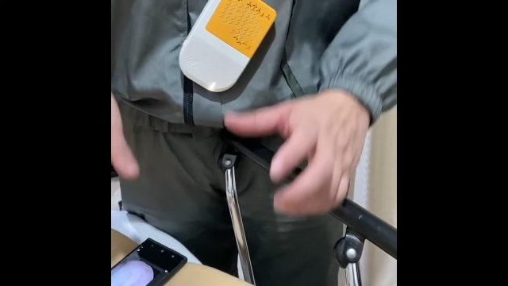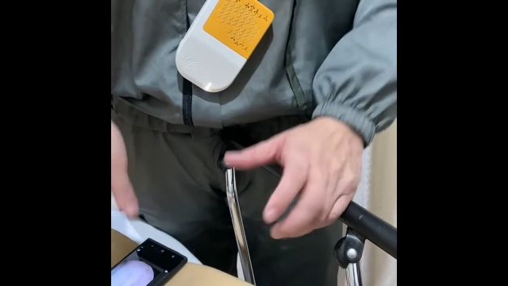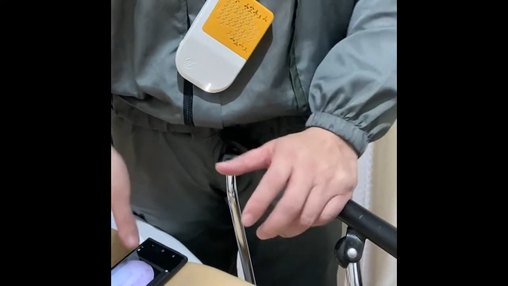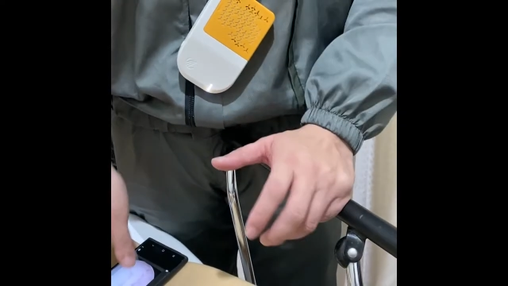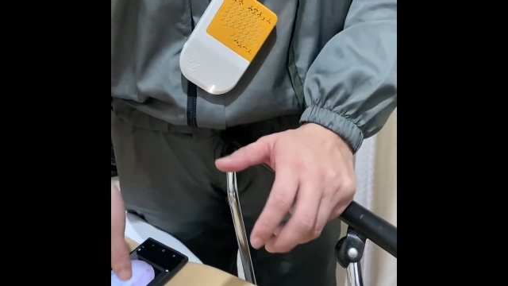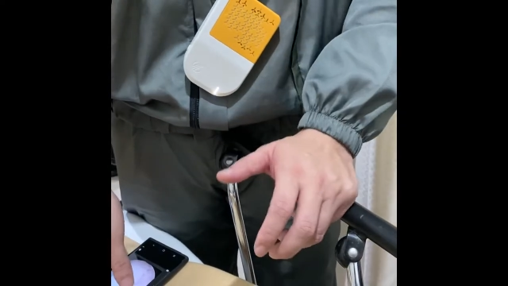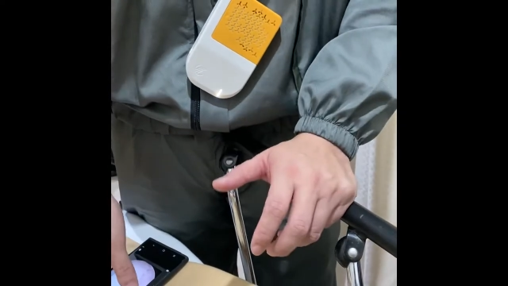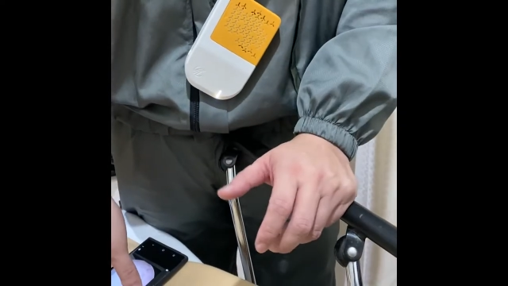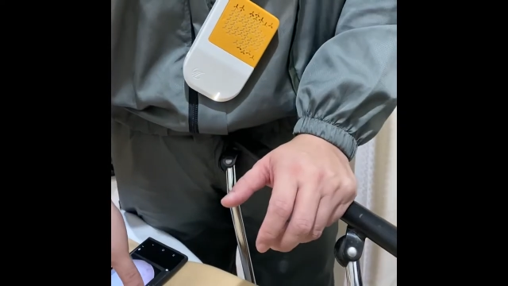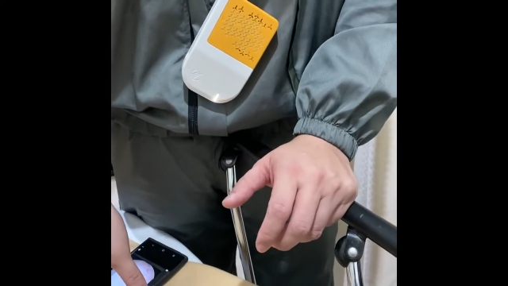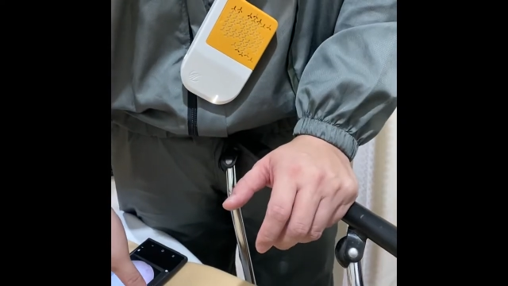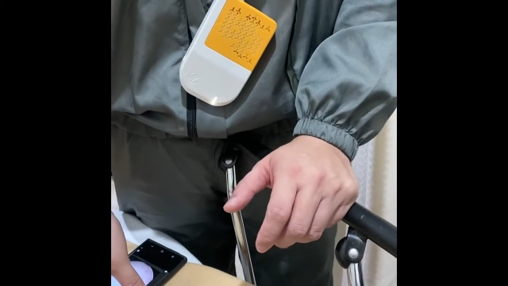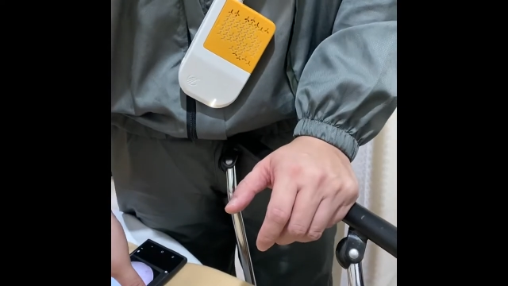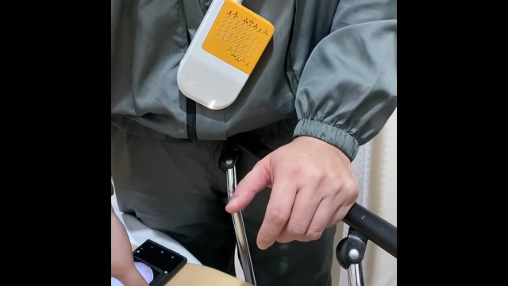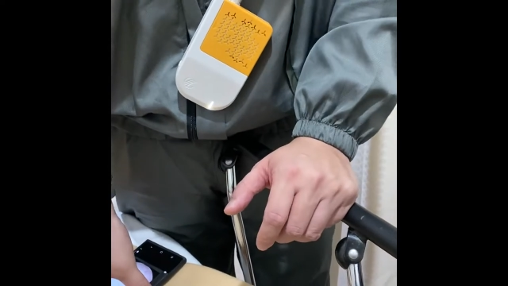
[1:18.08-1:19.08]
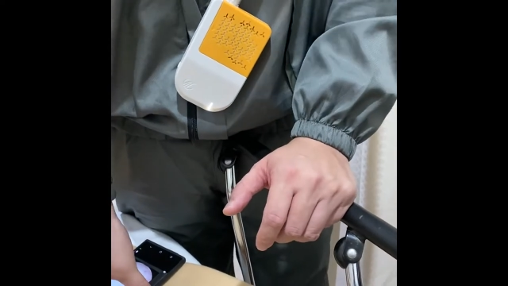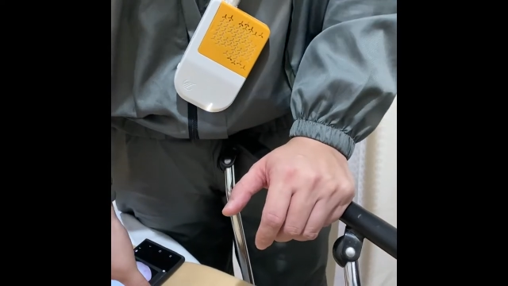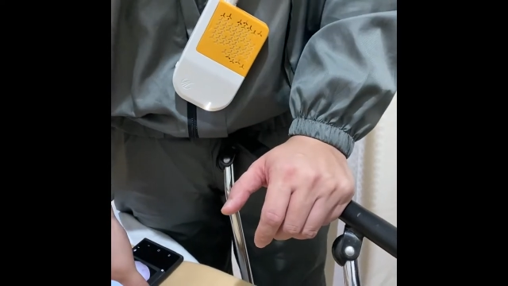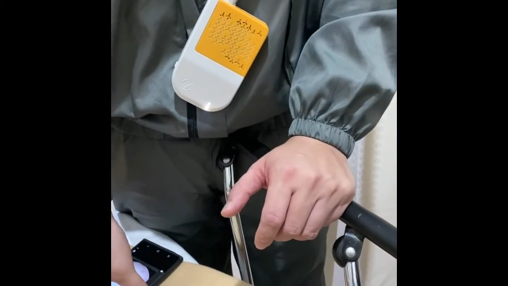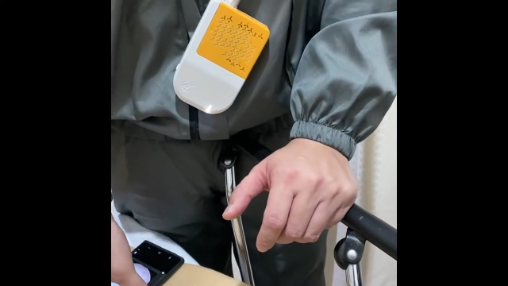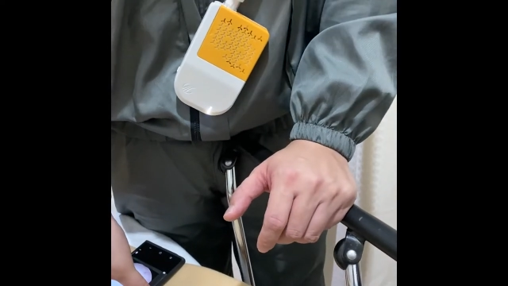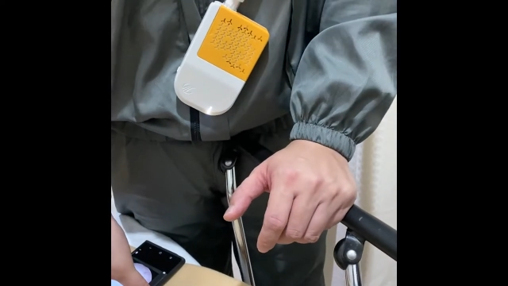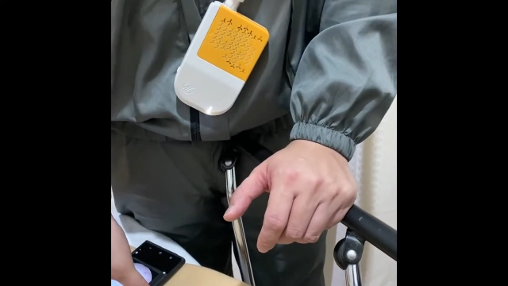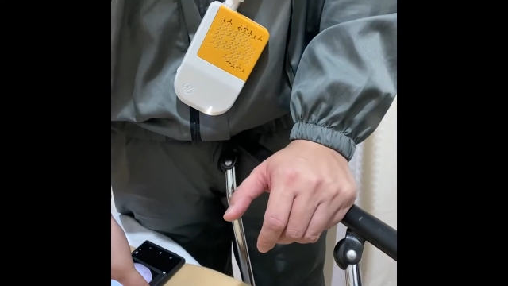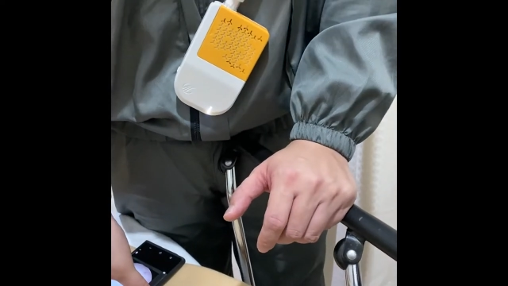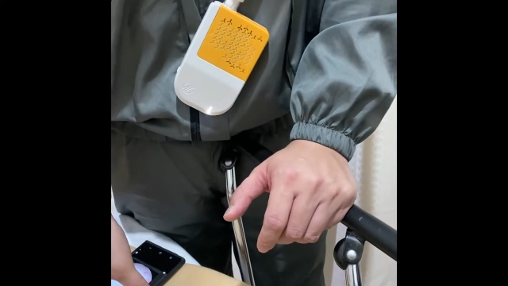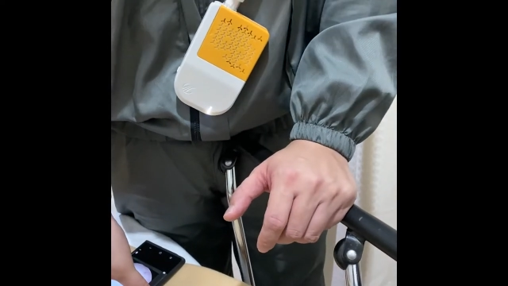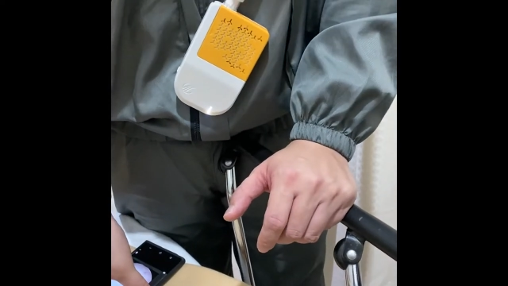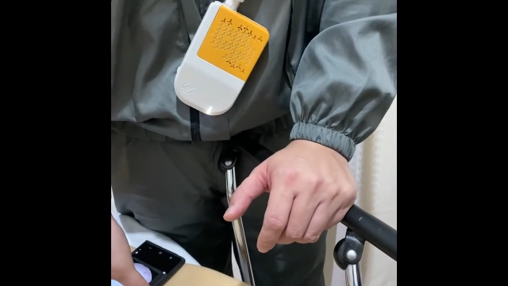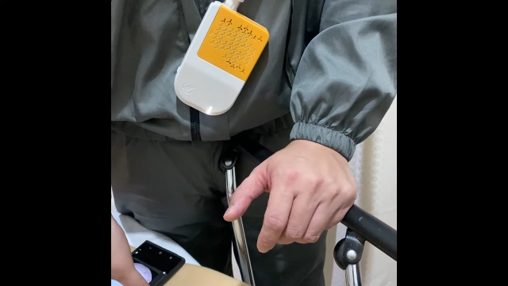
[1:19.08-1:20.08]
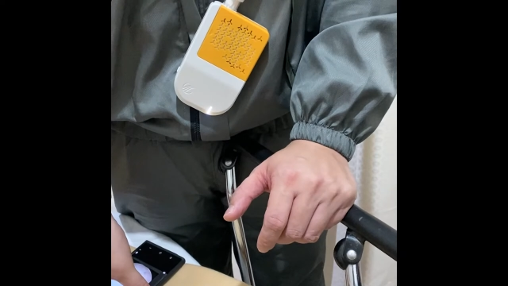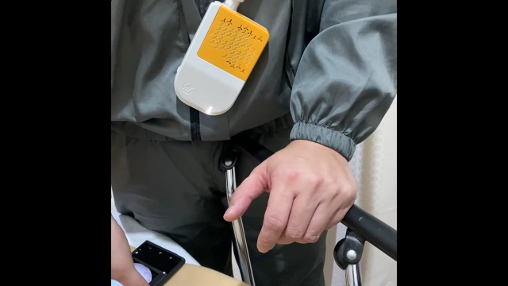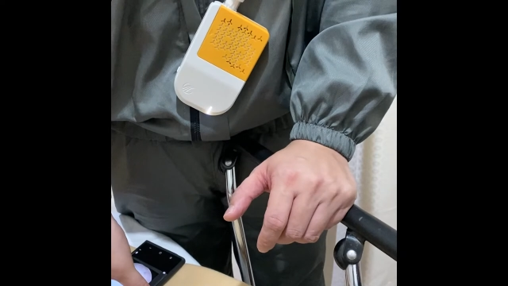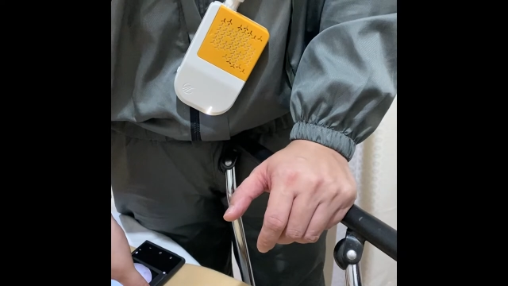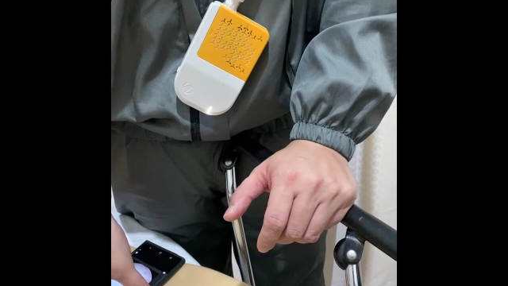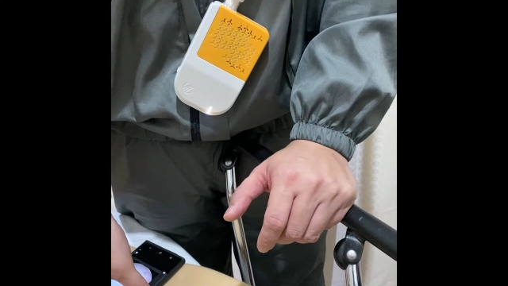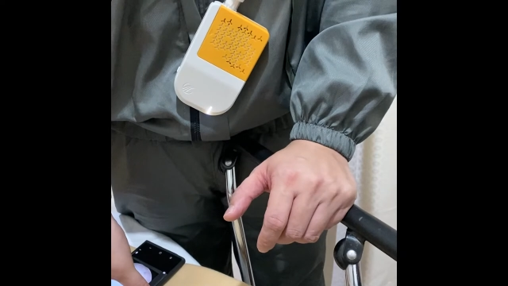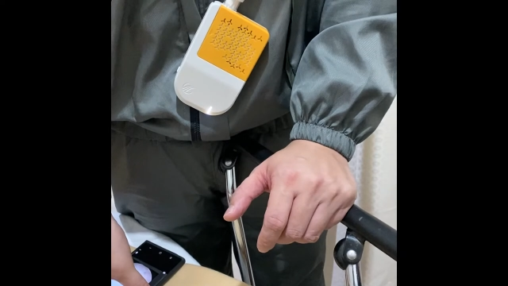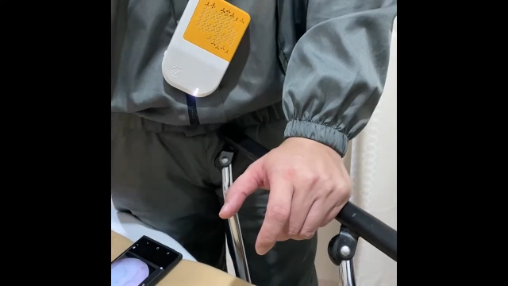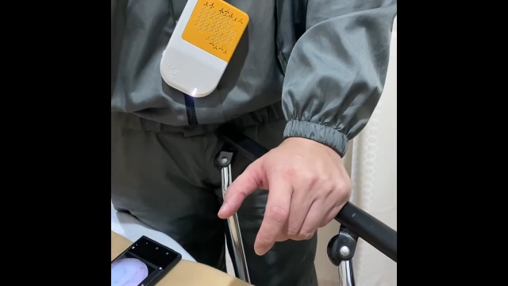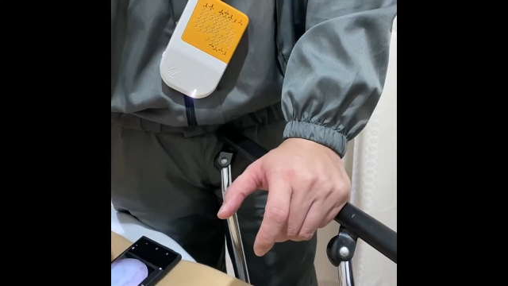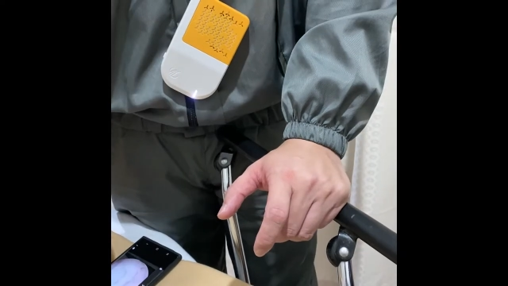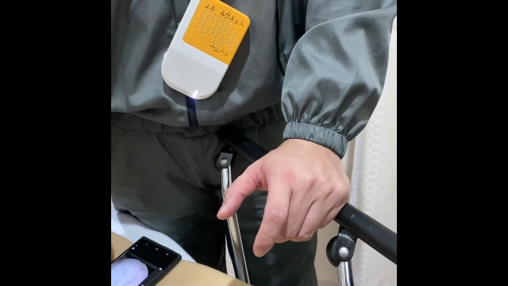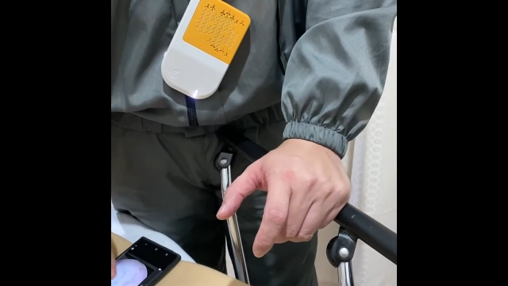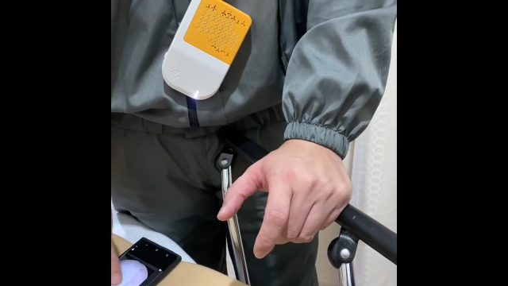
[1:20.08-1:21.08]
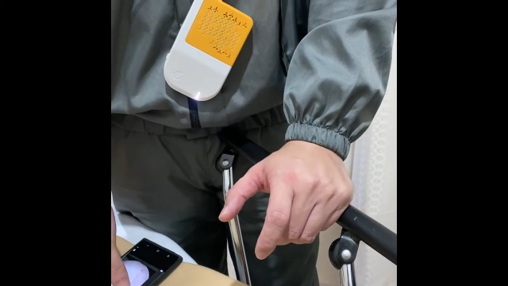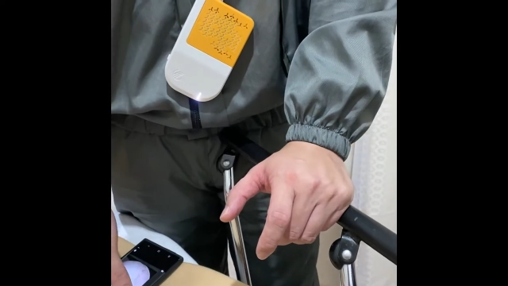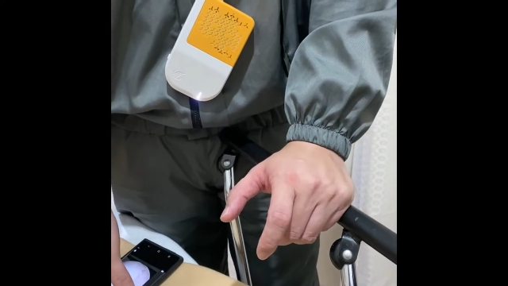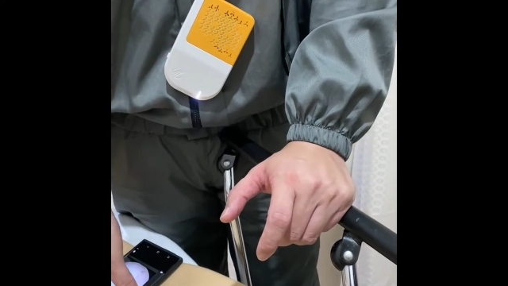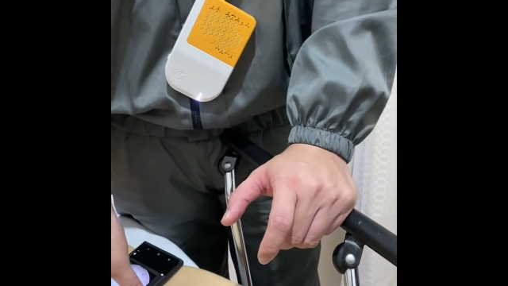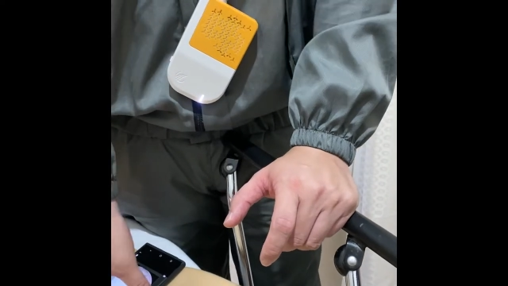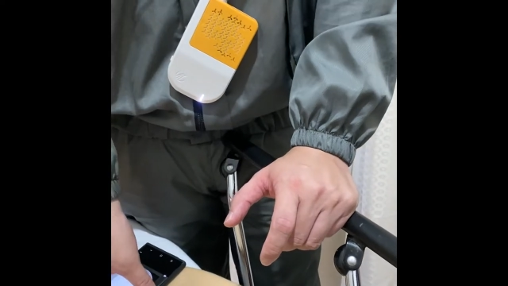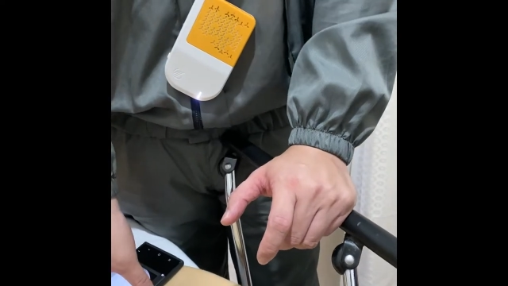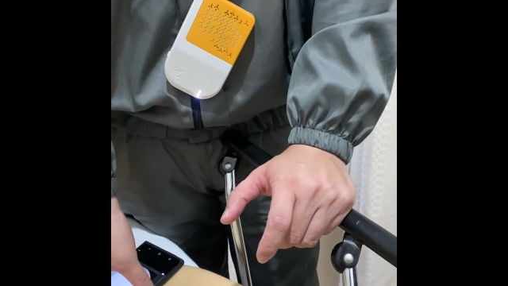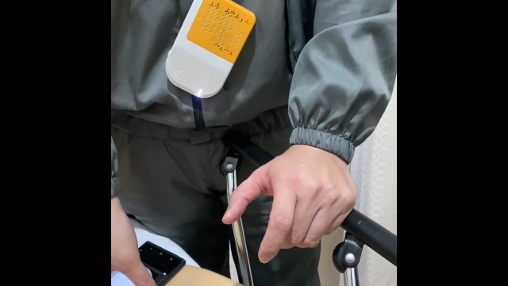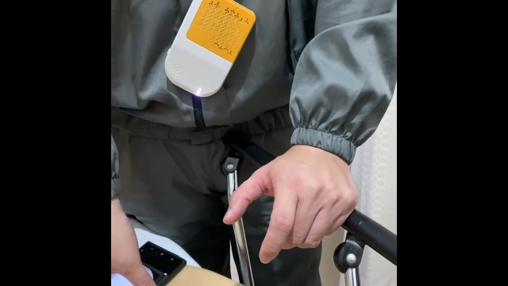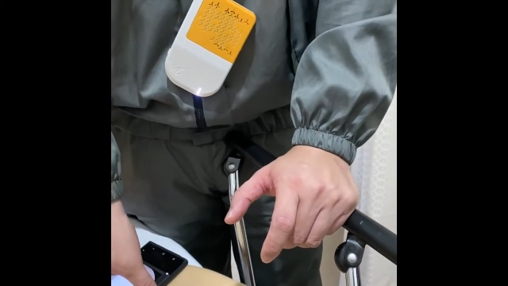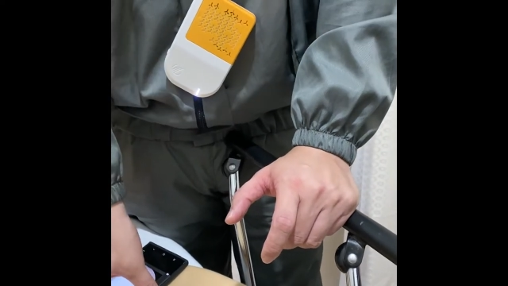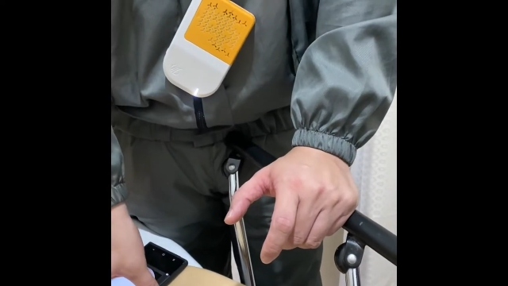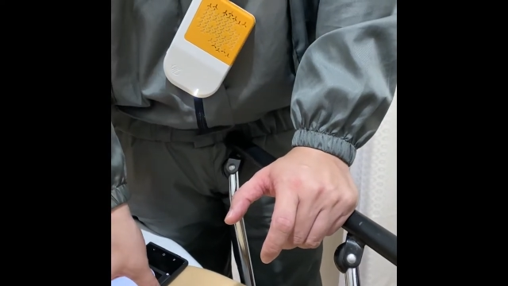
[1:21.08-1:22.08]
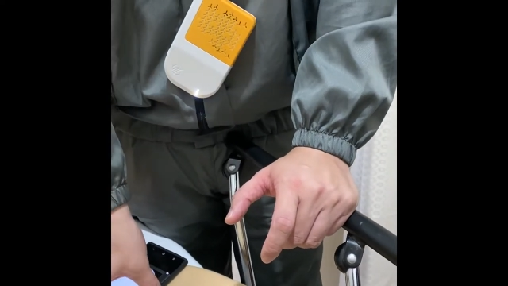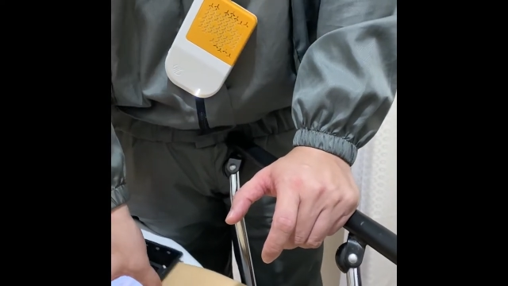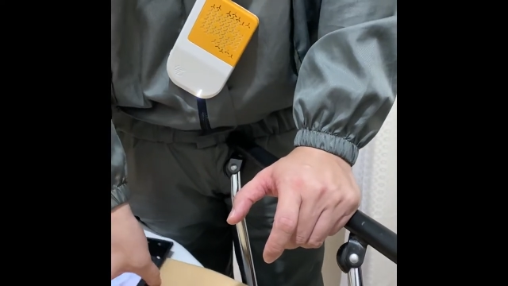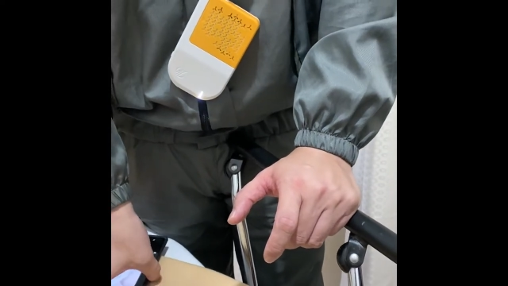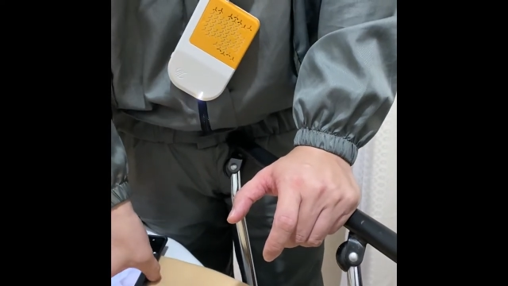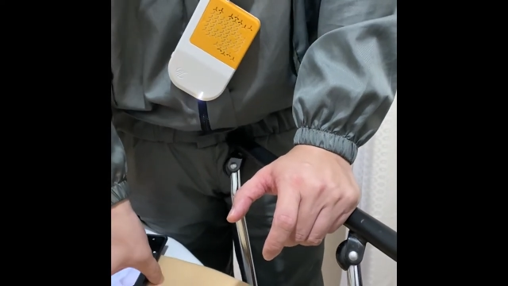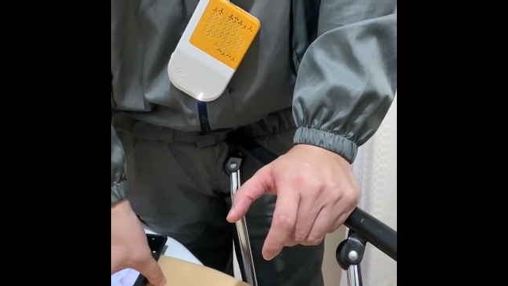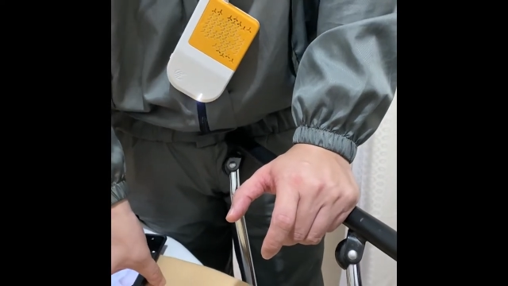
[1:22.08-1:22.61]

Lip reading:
No face is visible, so there are no lips to read.